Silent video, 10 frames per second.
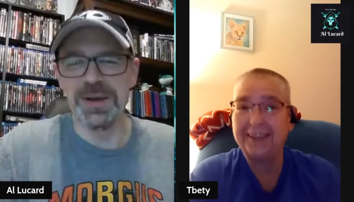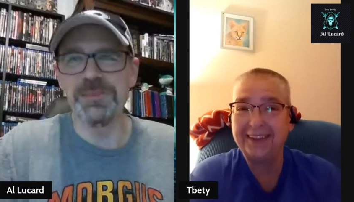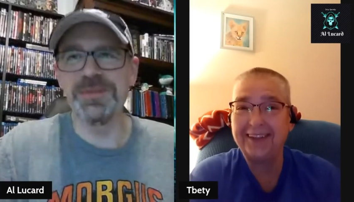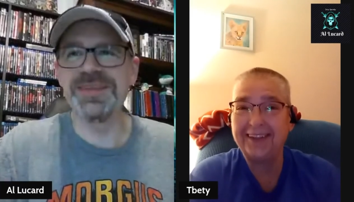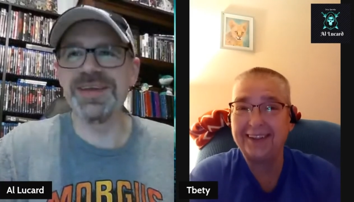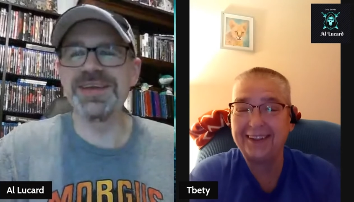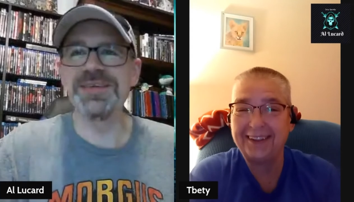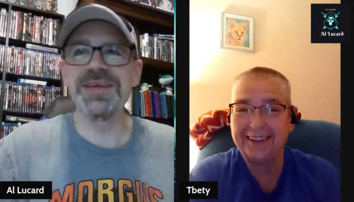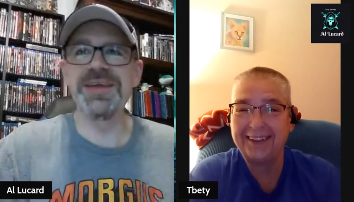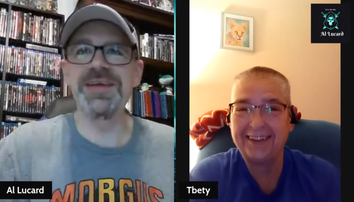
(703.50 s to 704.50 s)
Speaker 1: but
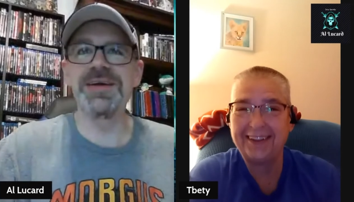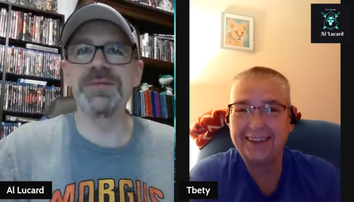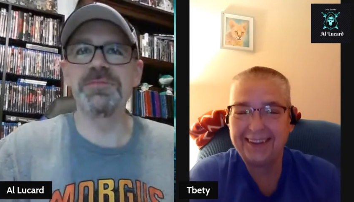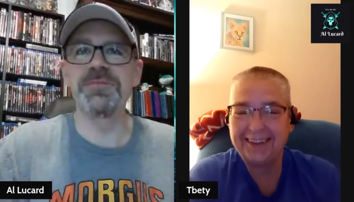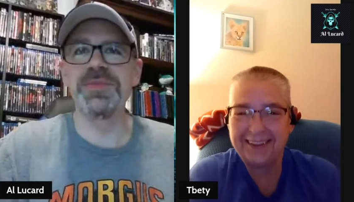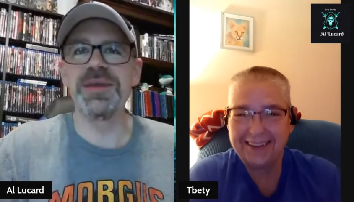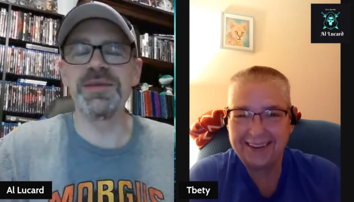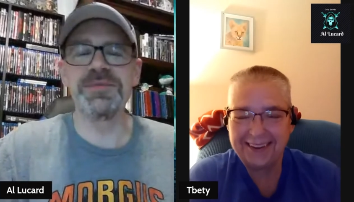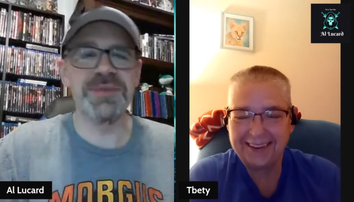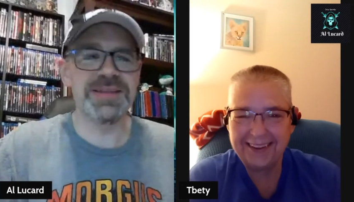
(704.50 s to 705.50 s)
the the um
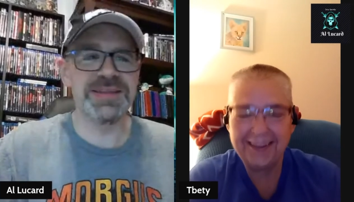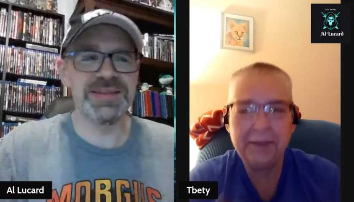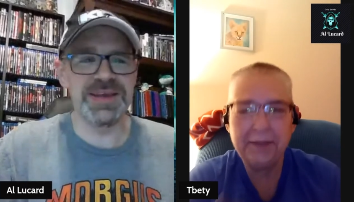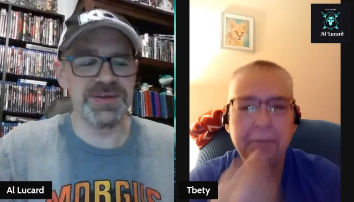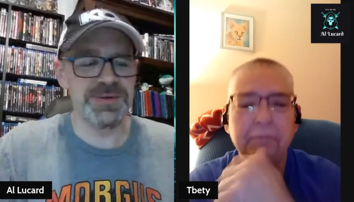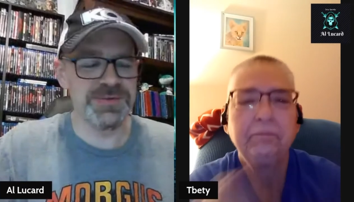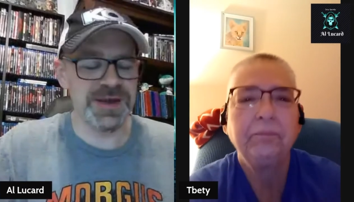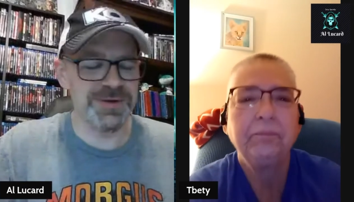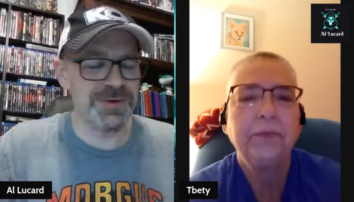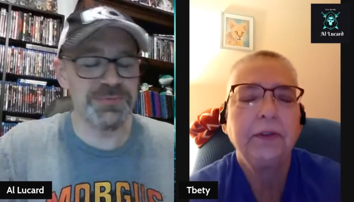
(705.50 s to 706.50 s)
the effect that they use
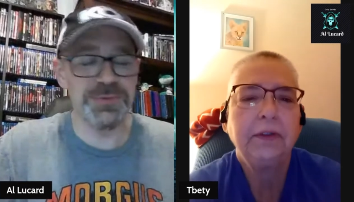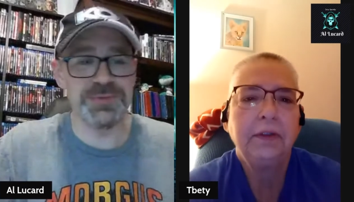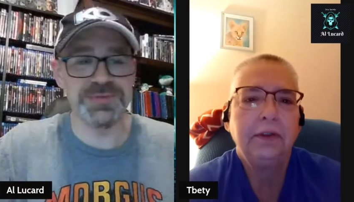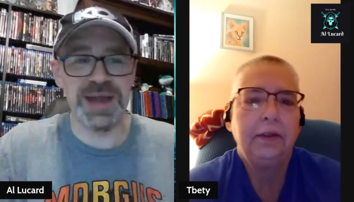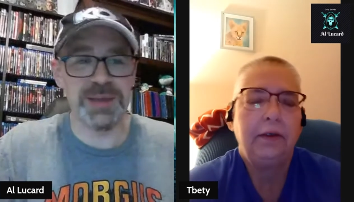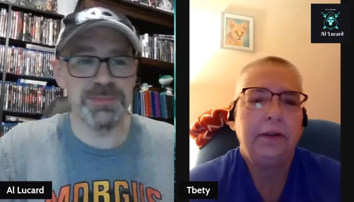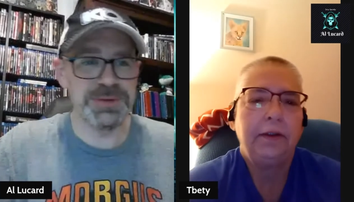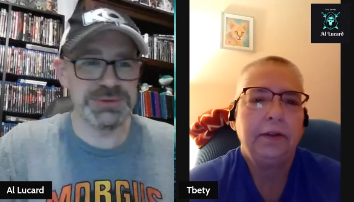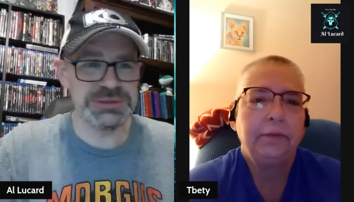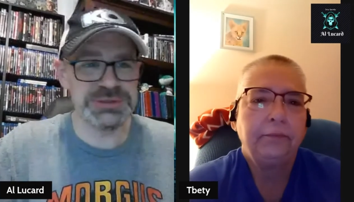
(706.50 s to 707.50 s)
I don't know if it was stop
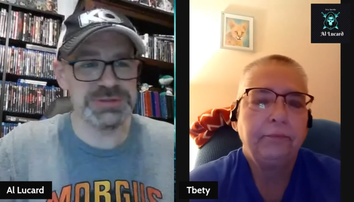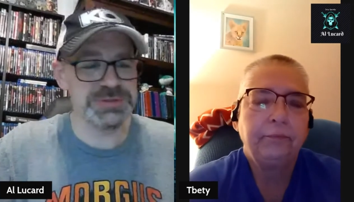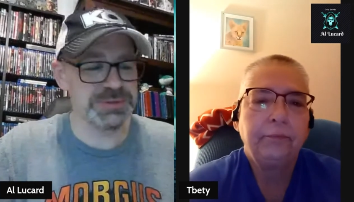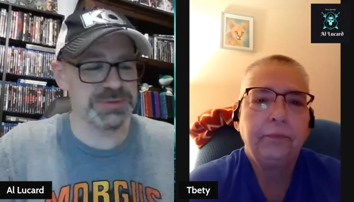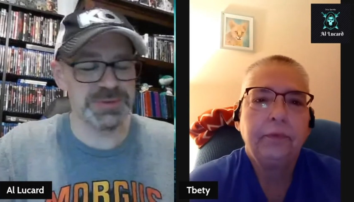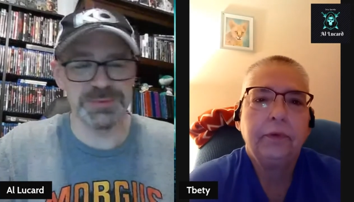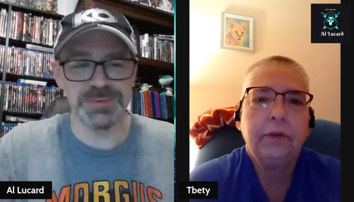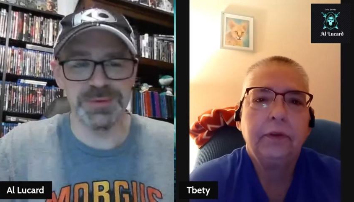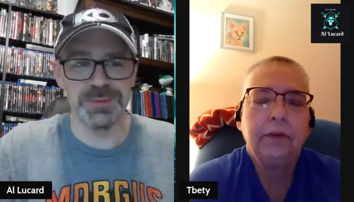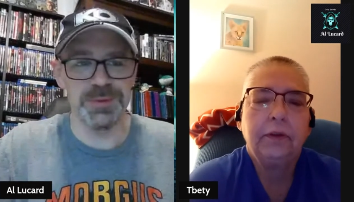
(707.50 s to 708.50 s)
motion or
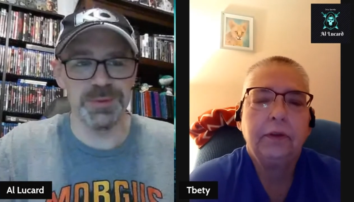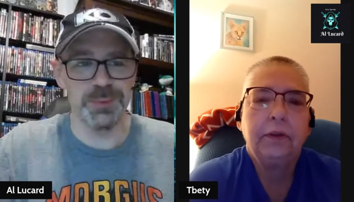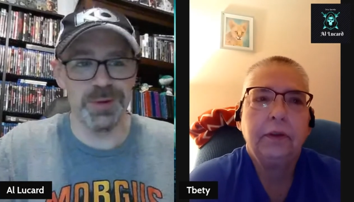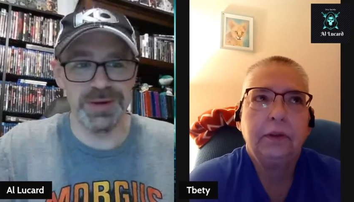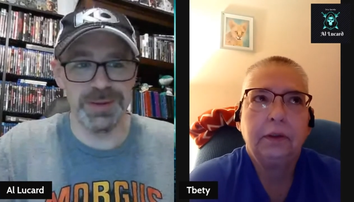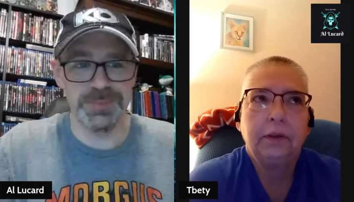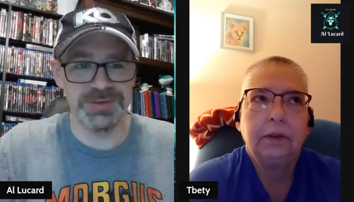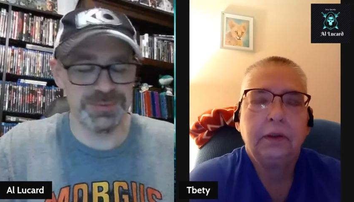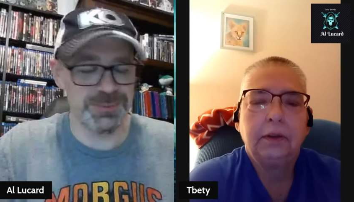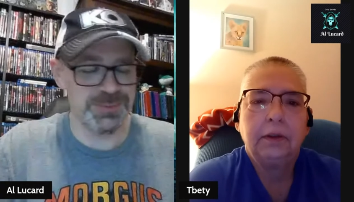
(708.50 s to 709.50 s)
or, or, or what. I'm
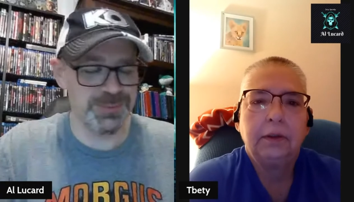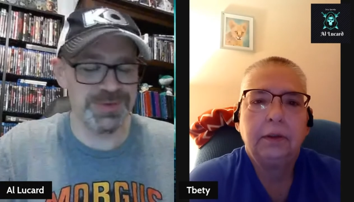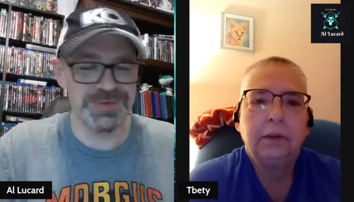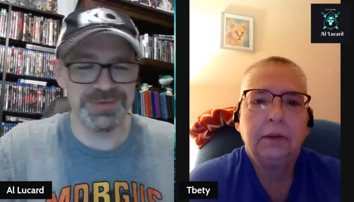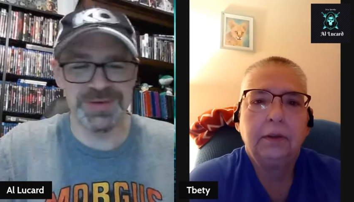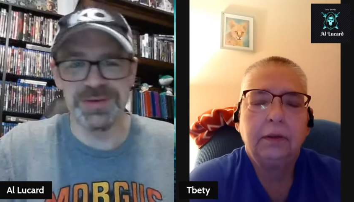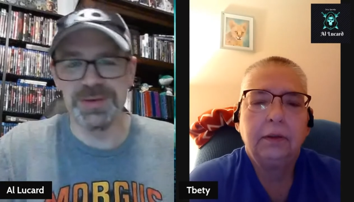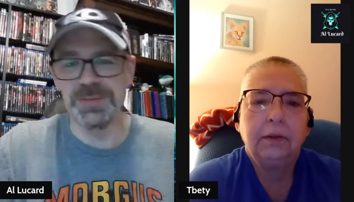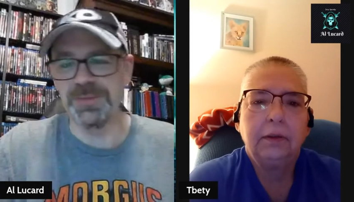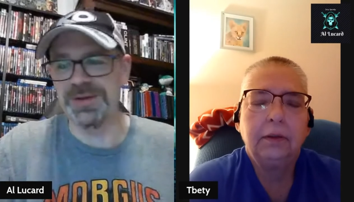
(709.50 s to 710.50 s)
not sure what it was,
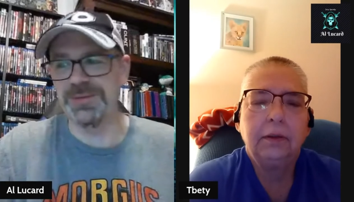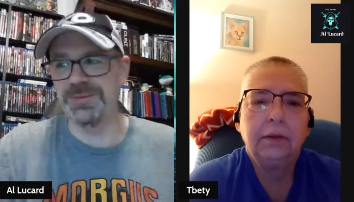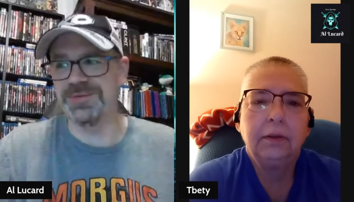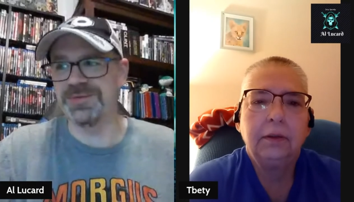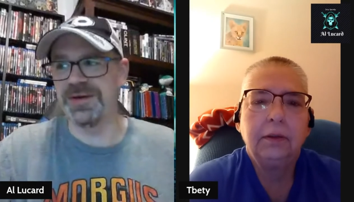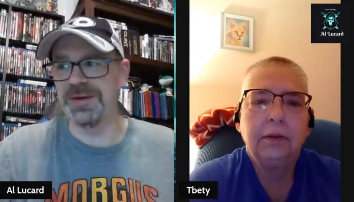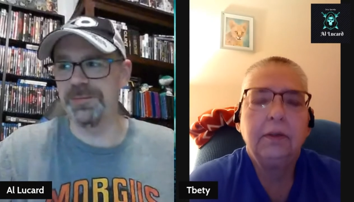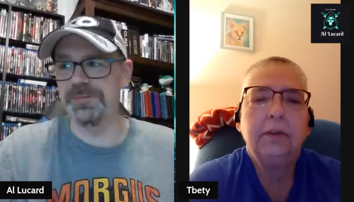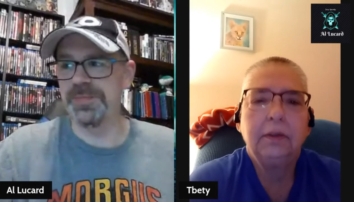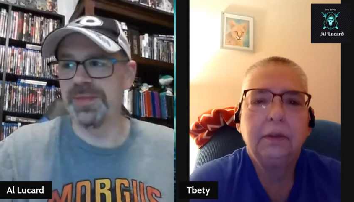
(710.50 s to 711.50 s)
but it was
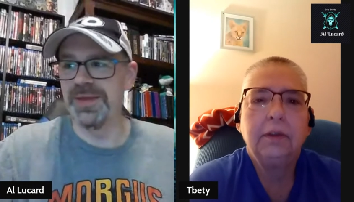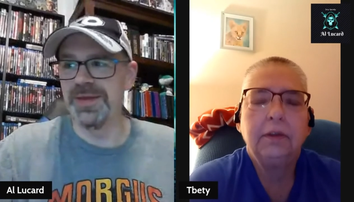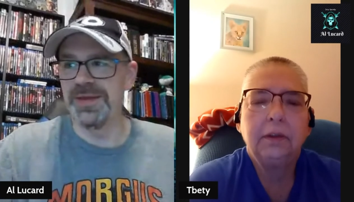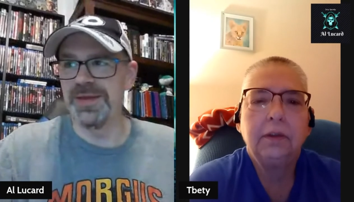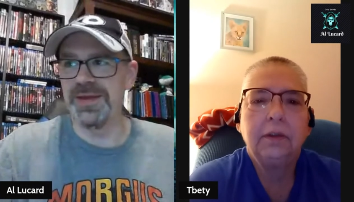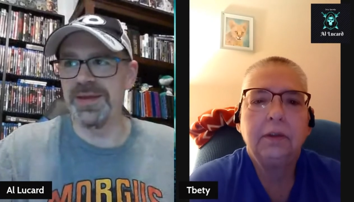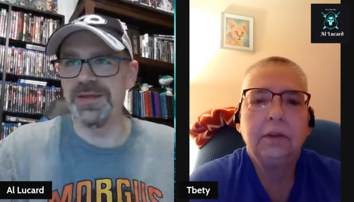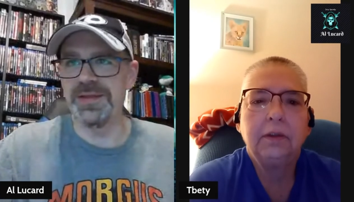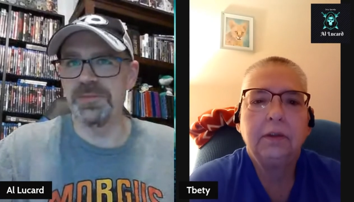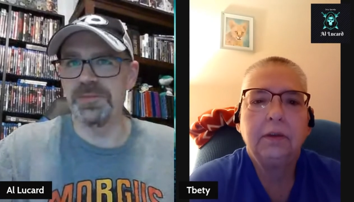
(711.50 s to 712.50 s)
um
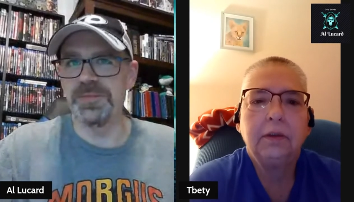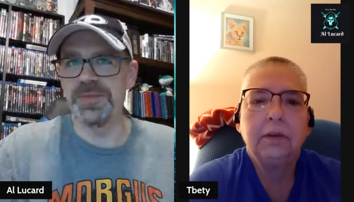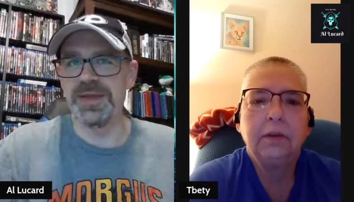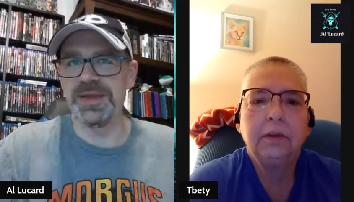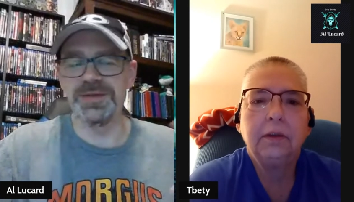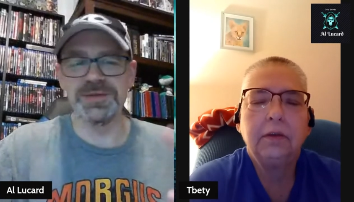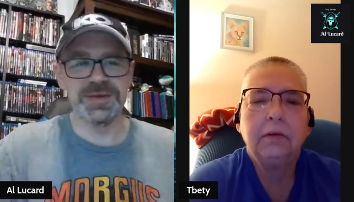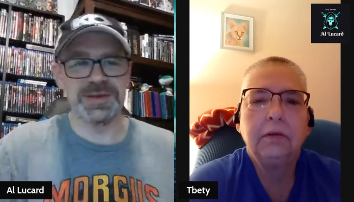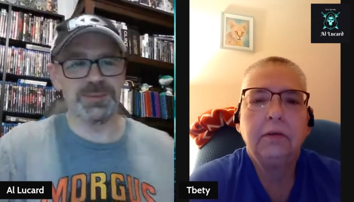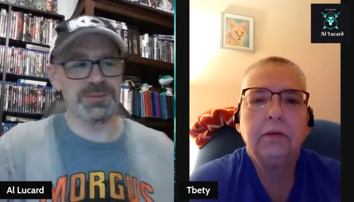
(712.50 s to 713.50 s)
it it
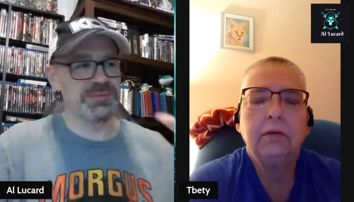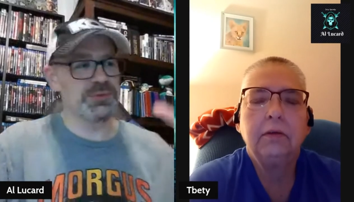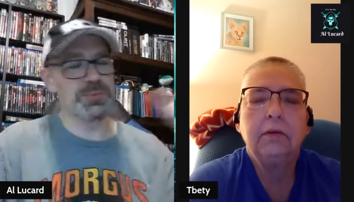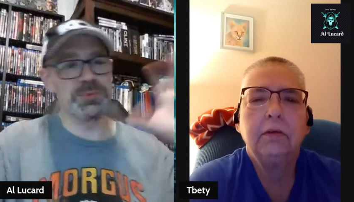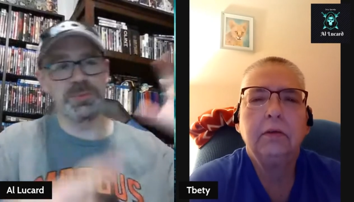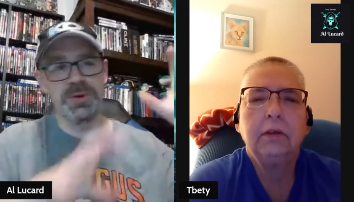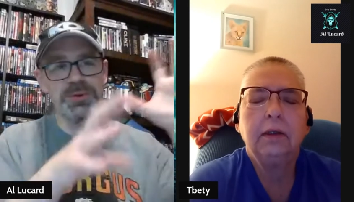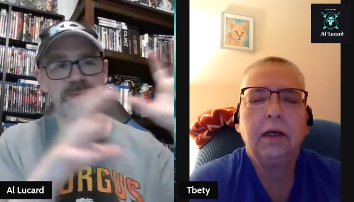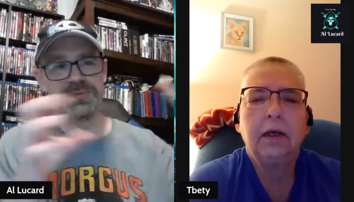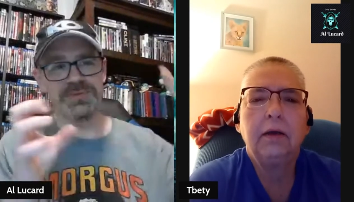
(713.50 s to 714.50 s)
looks like it was
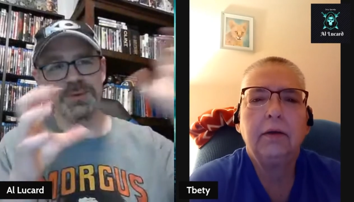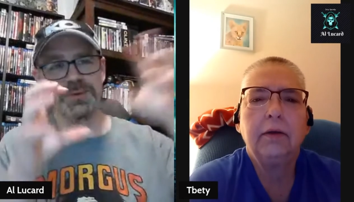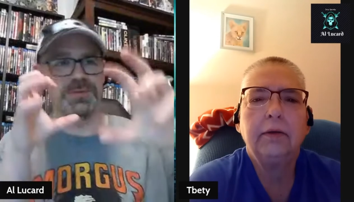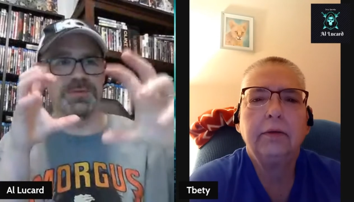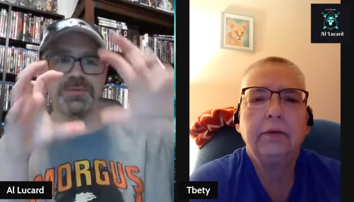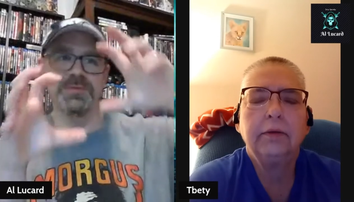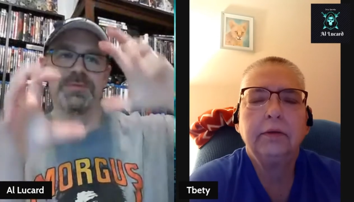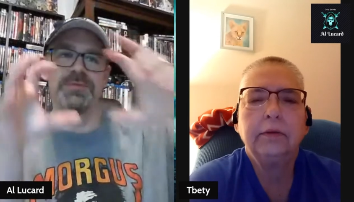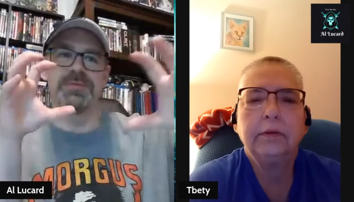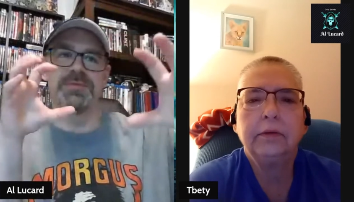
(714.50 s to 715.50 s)
superimposed
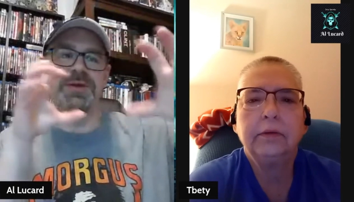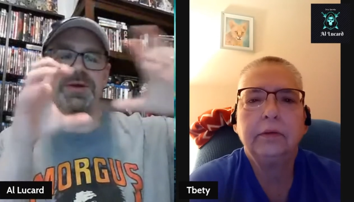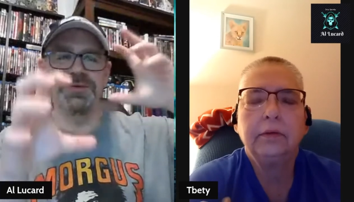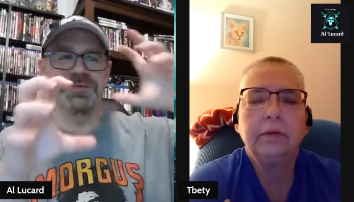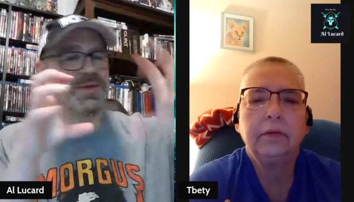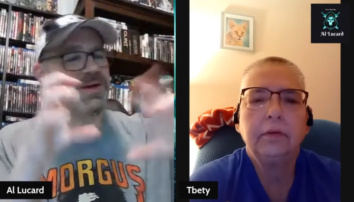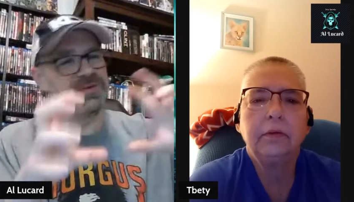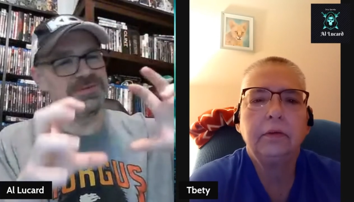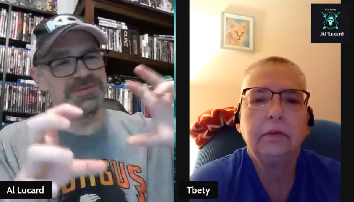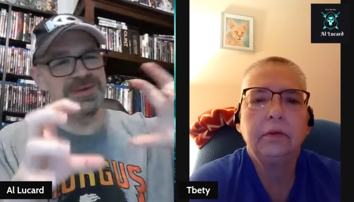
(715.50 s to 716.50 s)
over the other
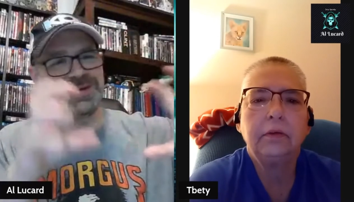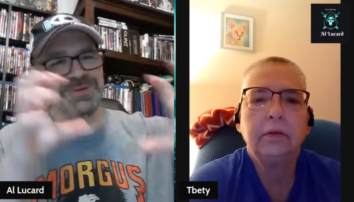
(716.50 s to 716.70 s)
stuff, and it